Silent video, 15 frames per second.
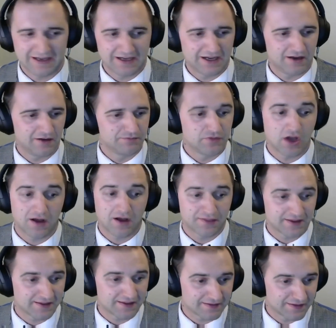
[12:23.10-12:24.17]
No, I
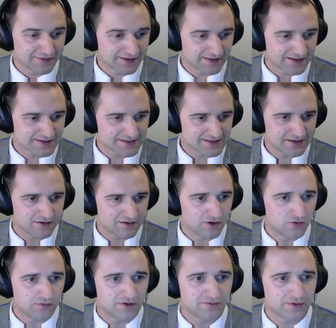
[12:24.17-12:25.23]
think that's it. Oh,
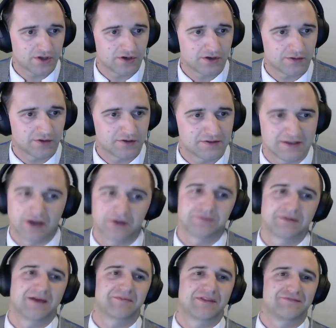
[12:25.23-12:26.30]
have we got another one? No,
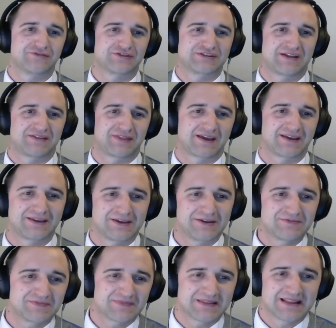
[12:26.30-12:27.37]
yeah, they've just said thank you.
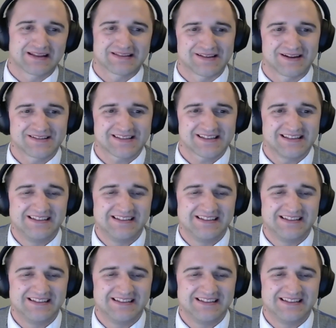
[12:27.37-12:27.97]
That's nice.